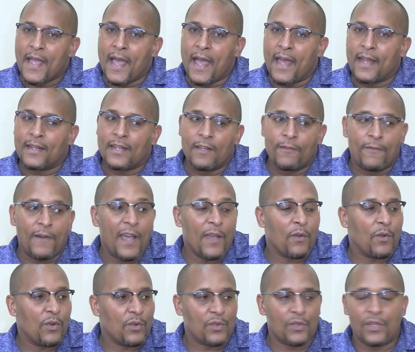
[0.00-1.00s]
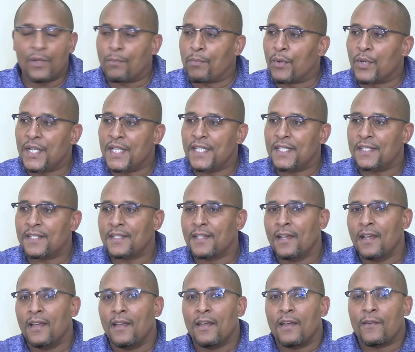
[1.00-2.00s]
and if I go to the police,
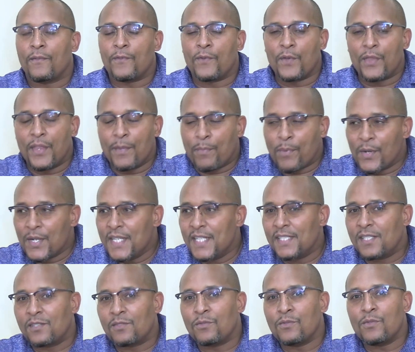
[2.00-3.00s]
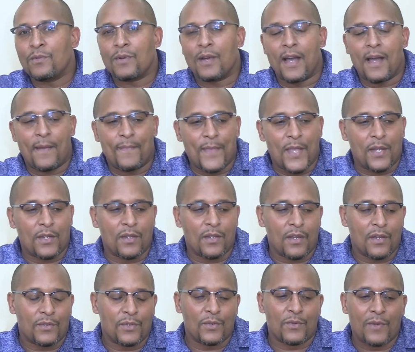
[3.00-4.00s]
for the police to
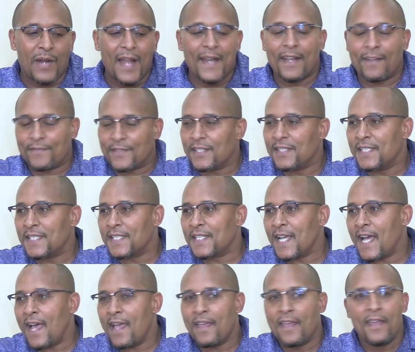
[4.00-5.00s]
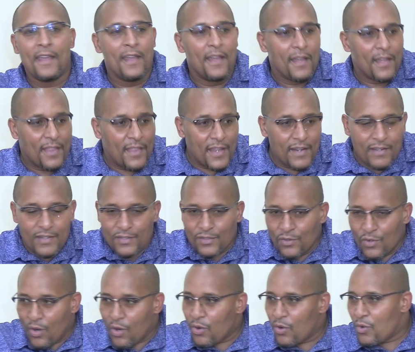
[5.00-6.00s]
run after this guy, there is
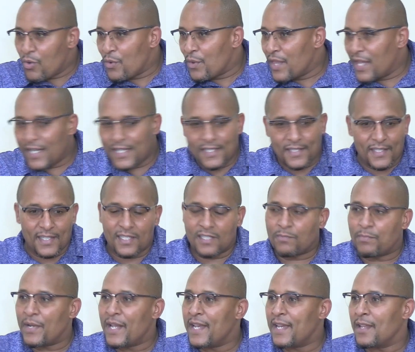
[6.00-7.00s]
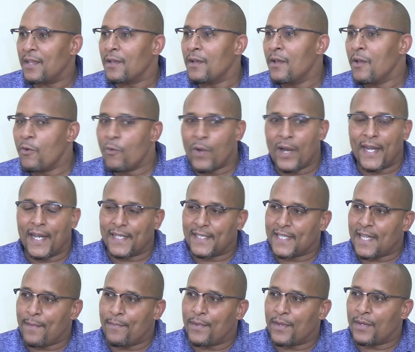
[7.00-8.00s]
no law that is explaining what has
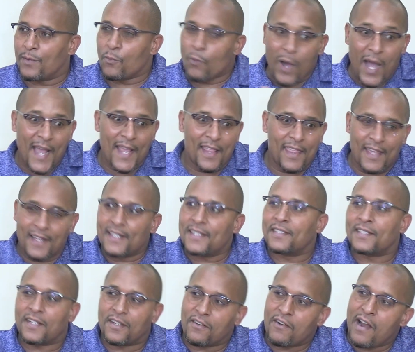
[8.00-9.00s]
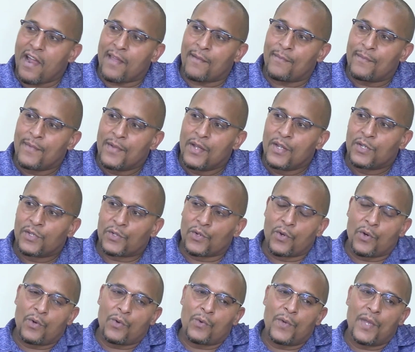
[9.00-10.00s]
happened, why that is a crime.
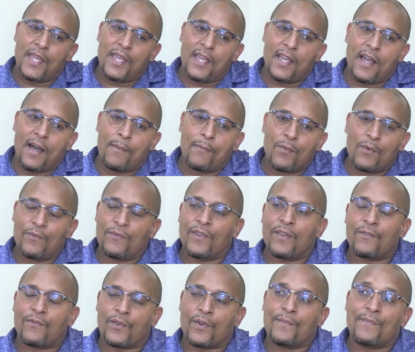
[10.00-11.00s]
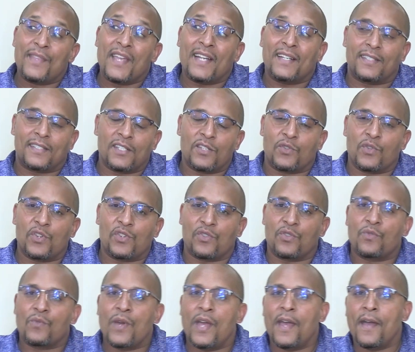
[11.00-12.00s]
So we are moving from that
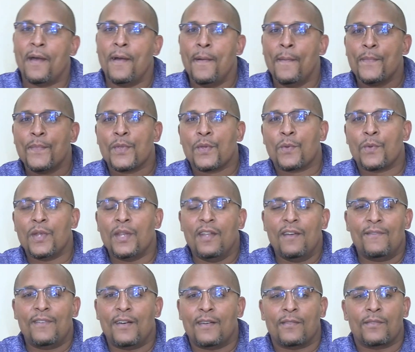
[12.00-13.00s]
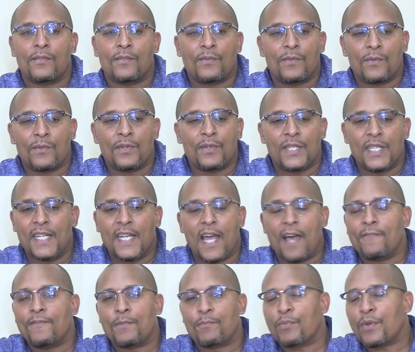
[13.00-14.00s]
situation where we didn't
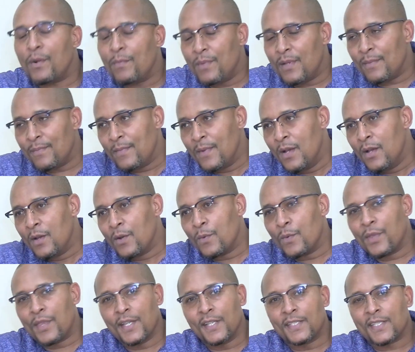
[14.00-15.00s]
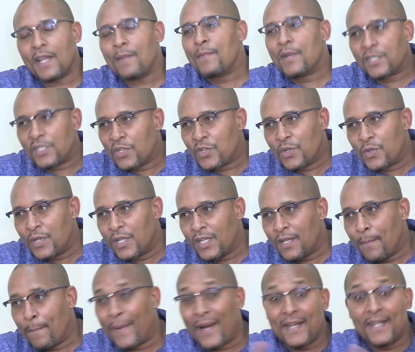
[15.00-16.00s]
have a problem with
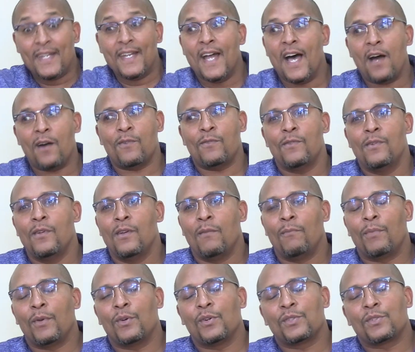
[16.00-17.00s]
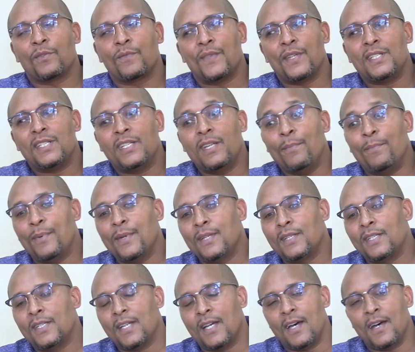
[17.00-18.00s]
cybersecurity, but now, because of the
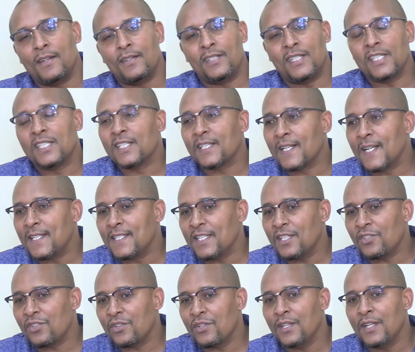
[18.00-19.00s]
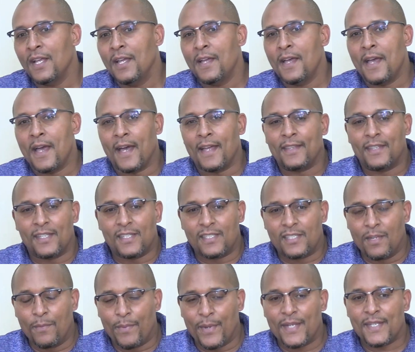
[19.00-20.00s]
deepened digitalization and the
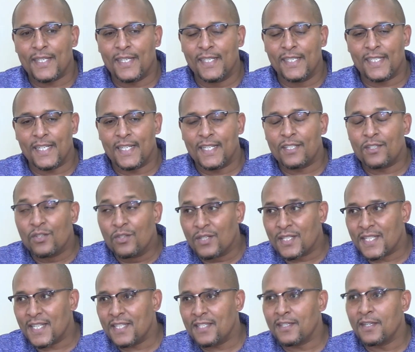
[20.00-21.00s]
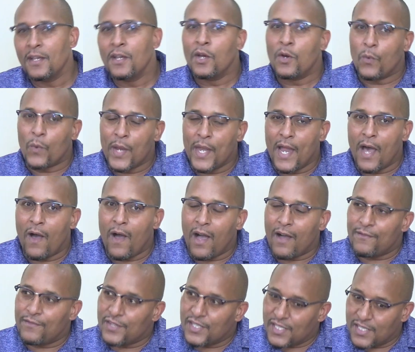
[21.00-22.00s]
deepened internet usage, we now
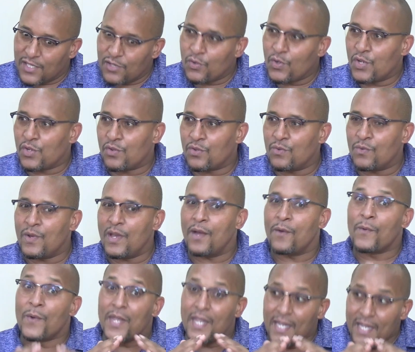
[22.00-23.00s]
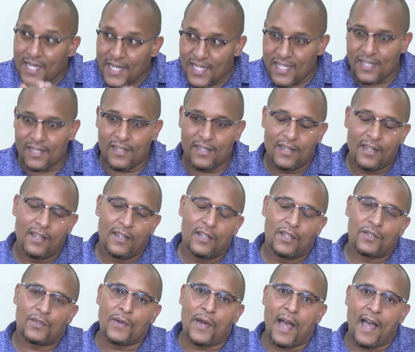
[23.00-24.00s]
have a situation where we need
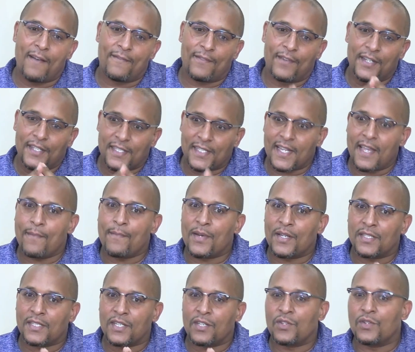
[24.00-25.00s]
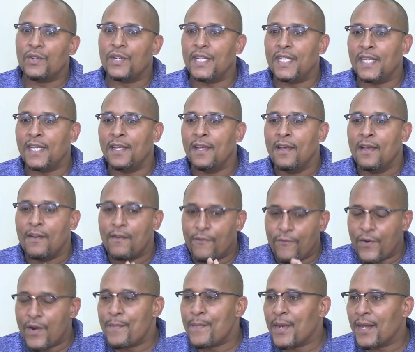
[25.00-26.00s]
to have a cybersecurity
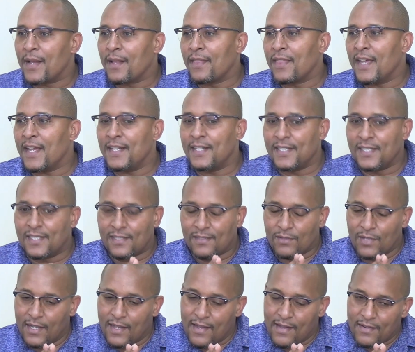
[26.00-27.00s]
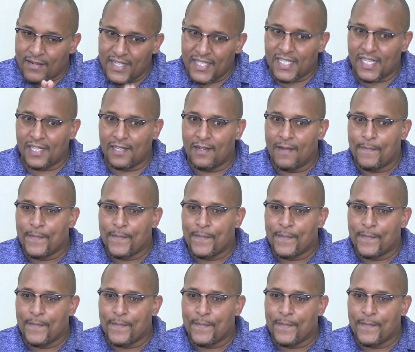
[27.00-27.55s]
framework that is rigid